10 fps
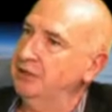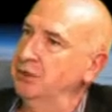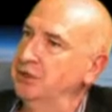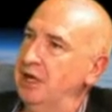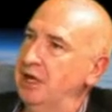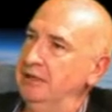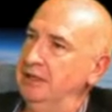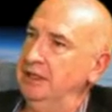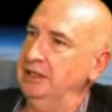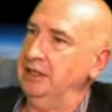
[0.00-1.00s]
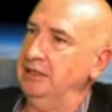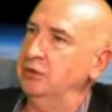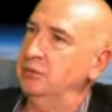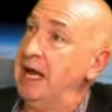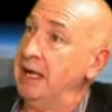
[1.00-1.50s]
This
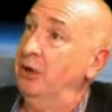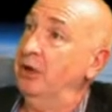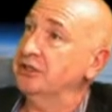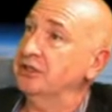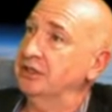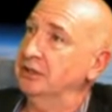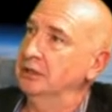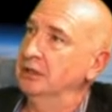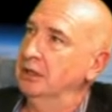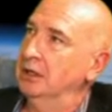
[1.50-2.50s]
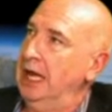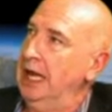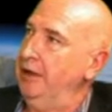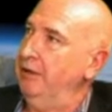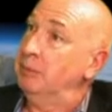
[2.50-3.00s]
was my personal
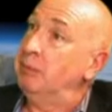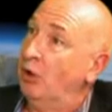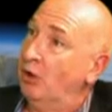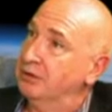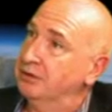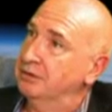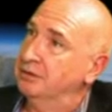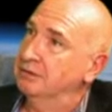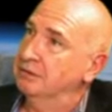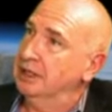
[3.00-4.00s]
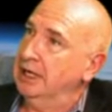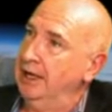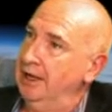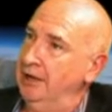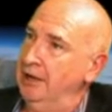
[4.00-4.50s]
report.
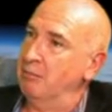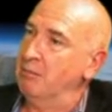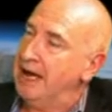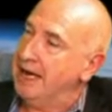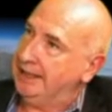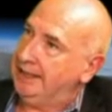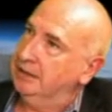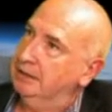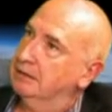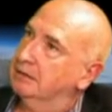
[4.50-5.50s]
On my